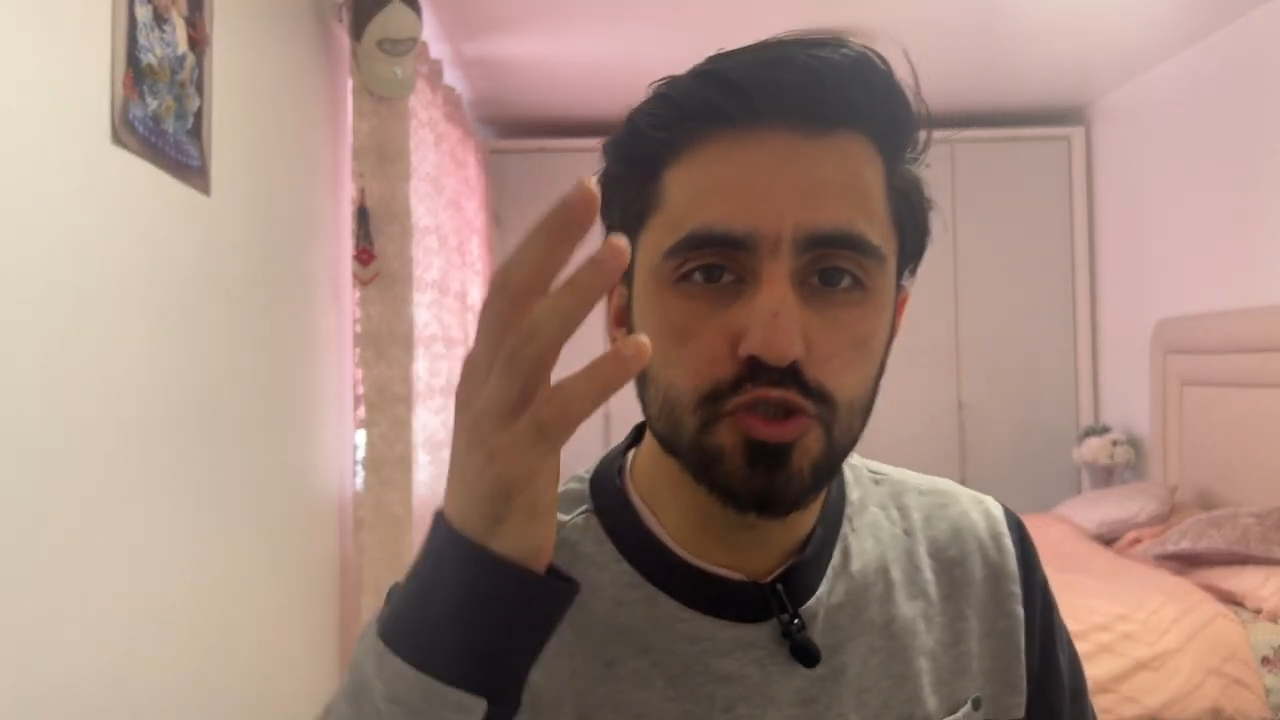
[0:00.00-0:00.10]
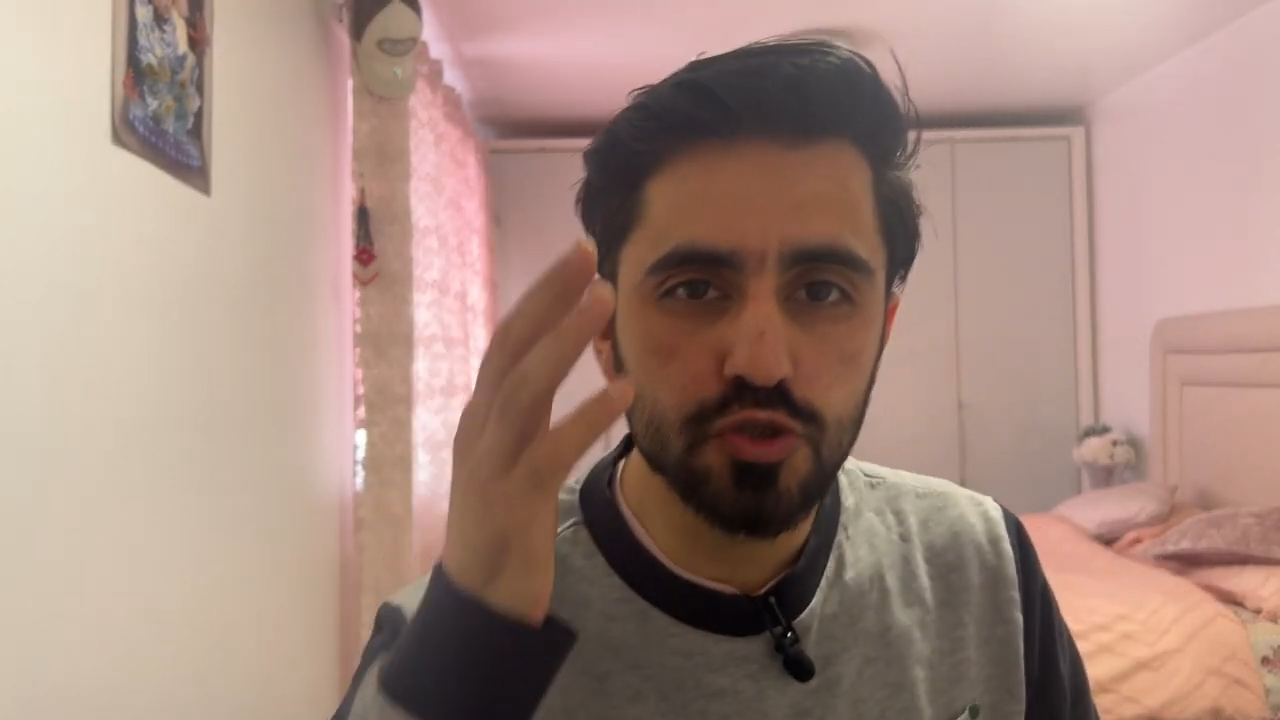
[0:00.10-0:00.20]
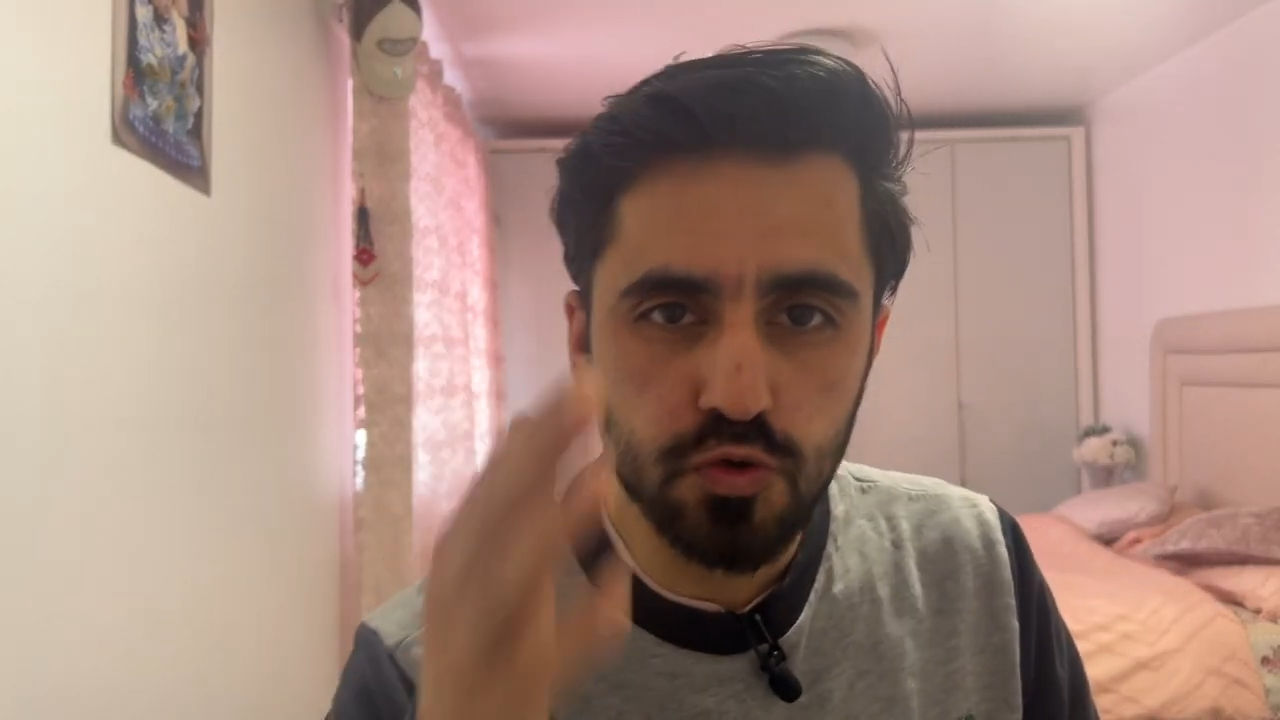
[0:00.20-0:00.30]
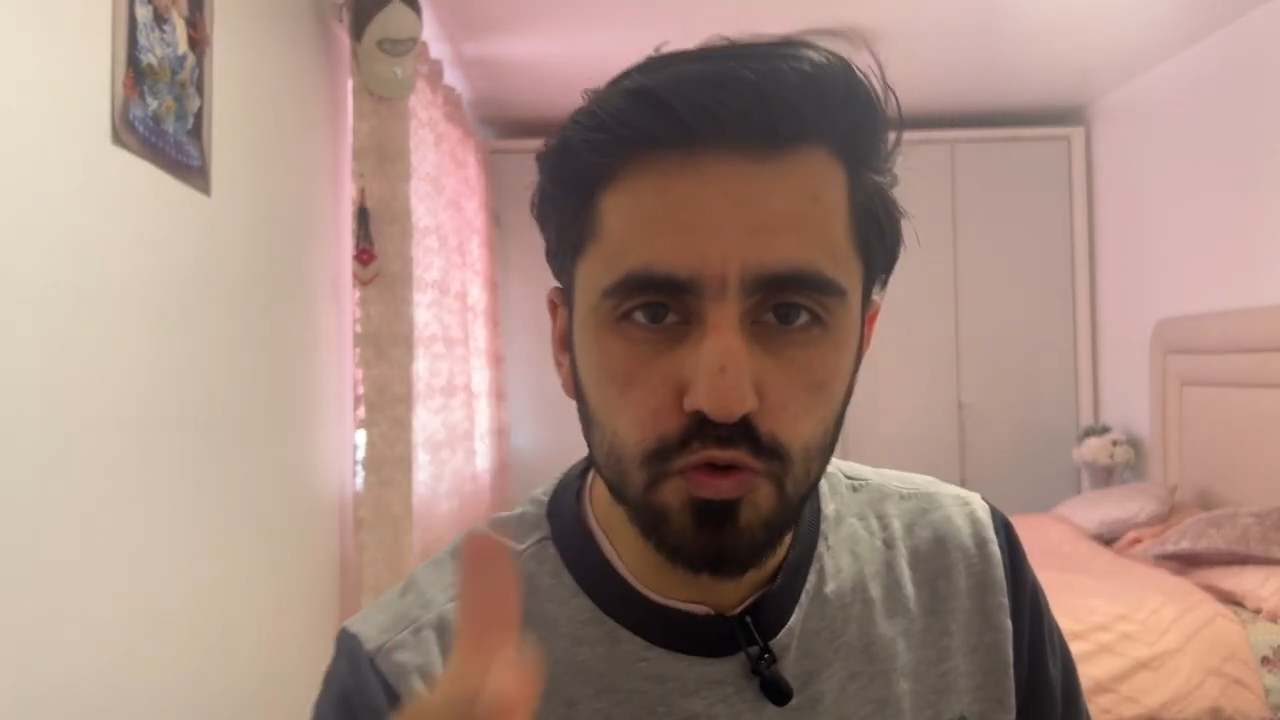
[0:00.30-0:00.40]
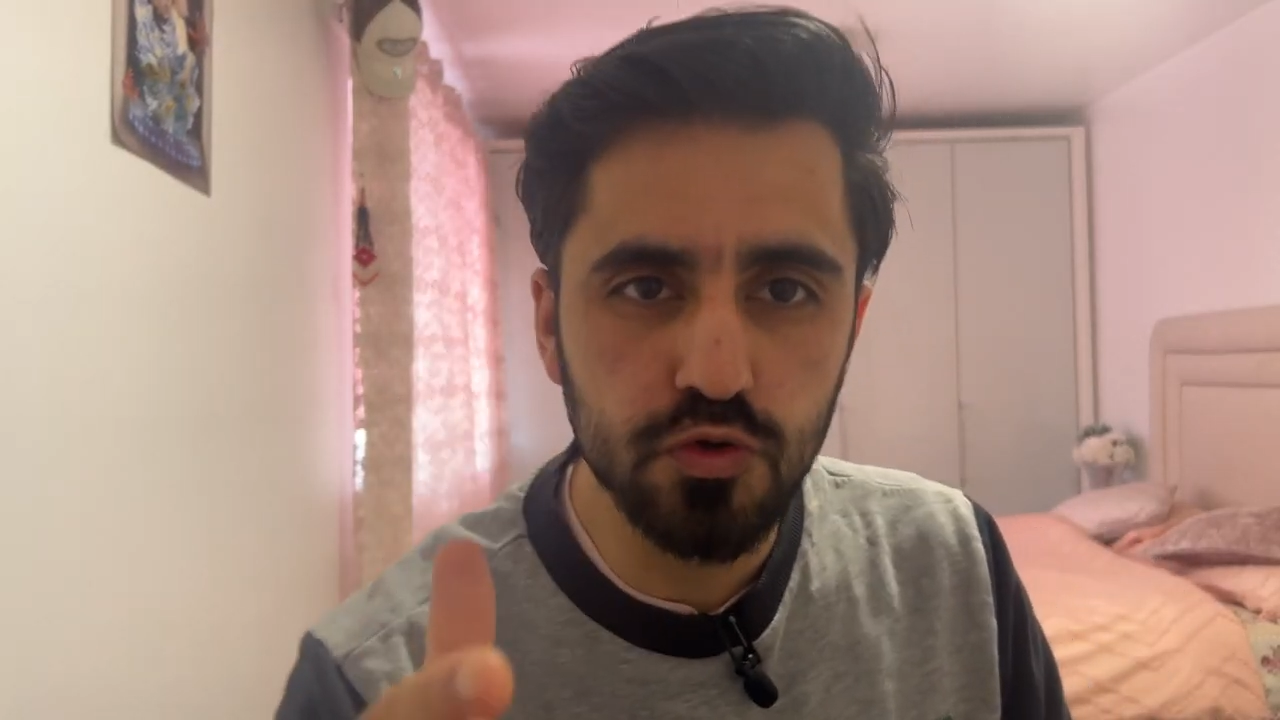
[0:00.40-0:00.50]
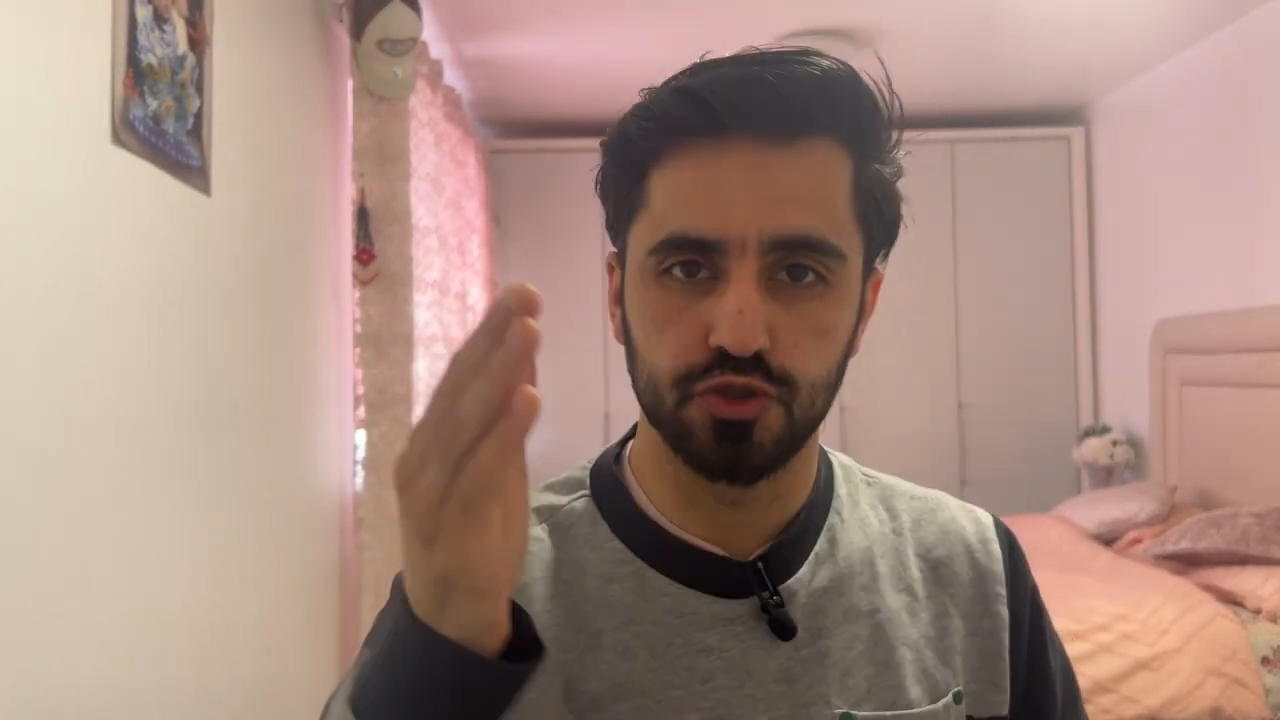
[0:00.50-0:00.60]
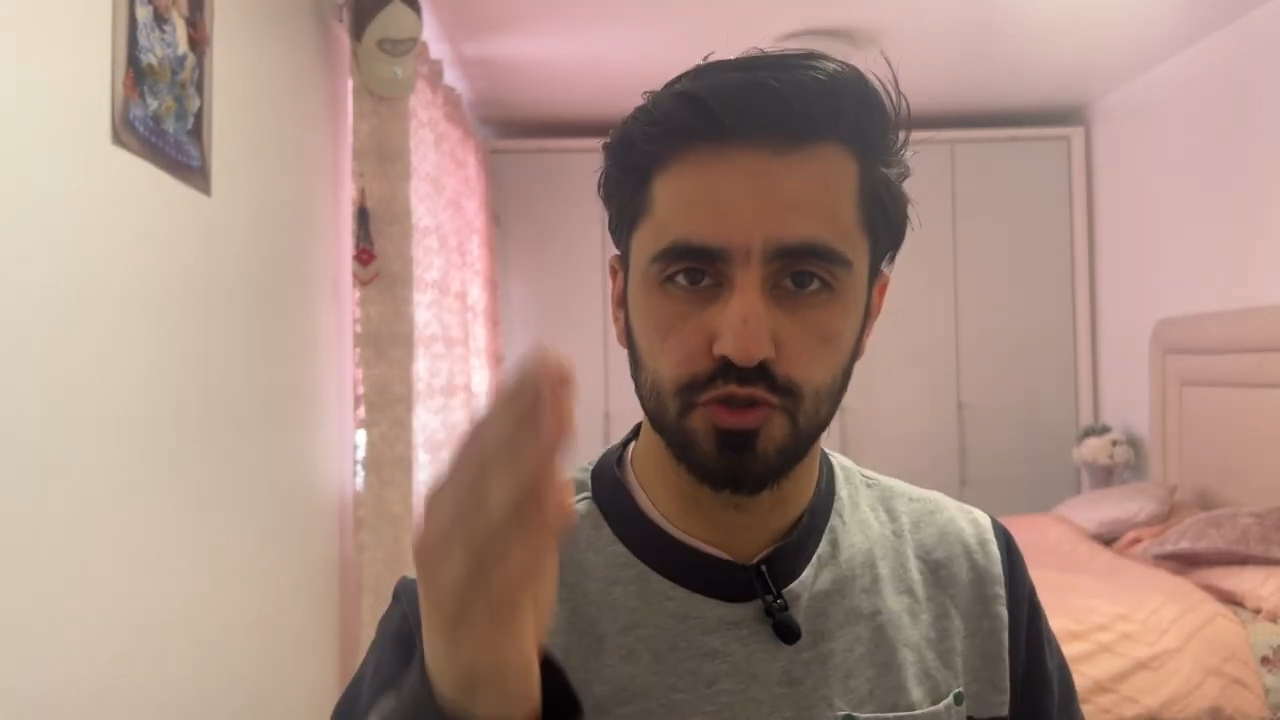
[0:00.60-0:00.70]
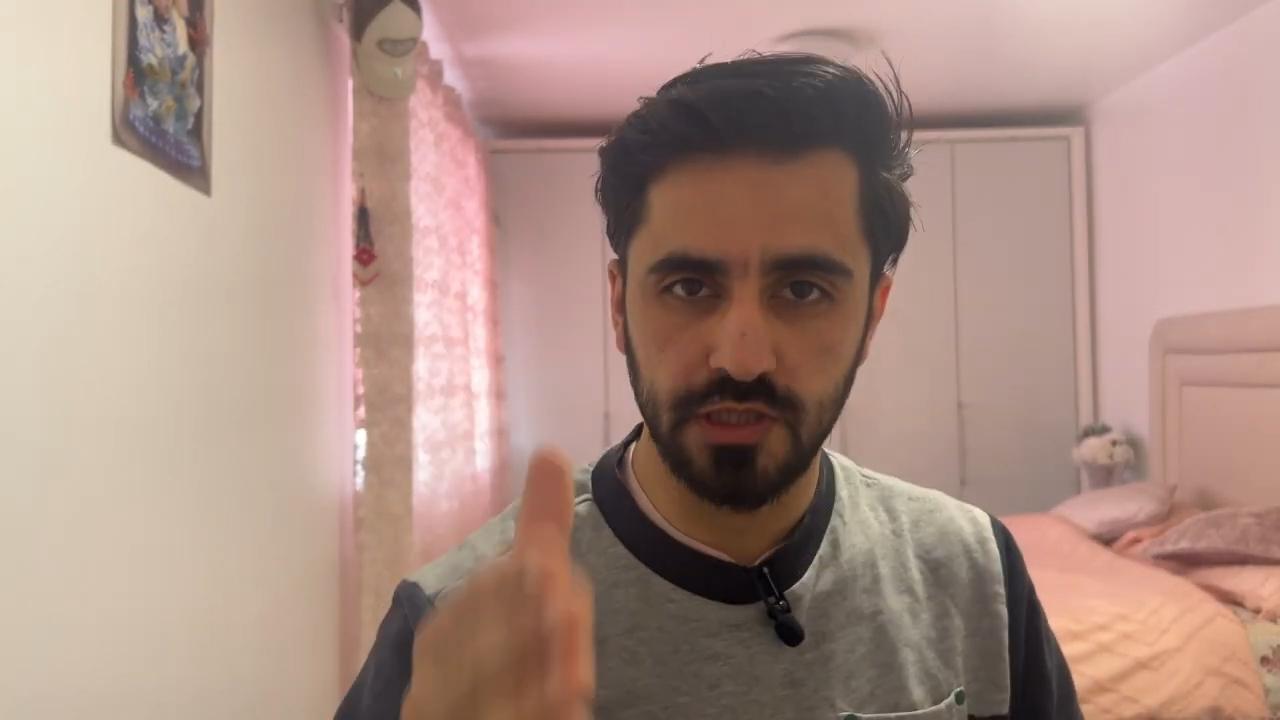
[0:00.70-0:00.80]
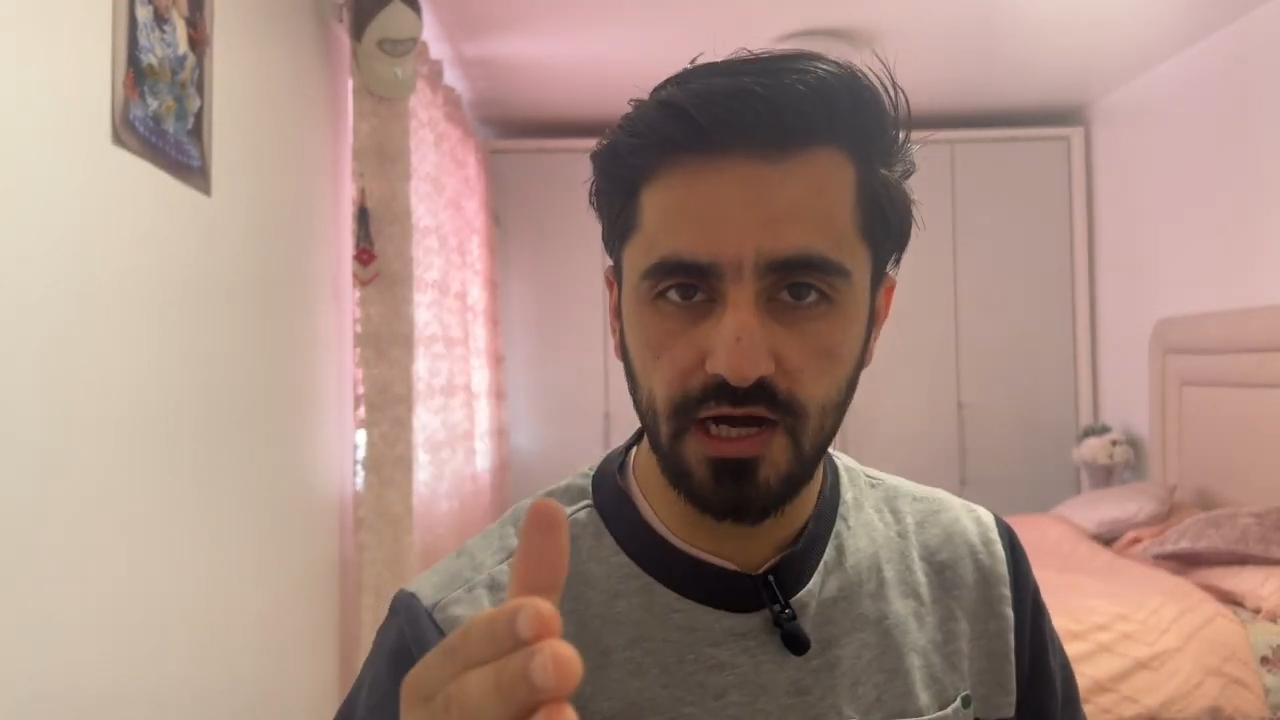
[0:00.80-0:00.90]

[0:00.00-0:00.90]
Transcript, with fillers: school should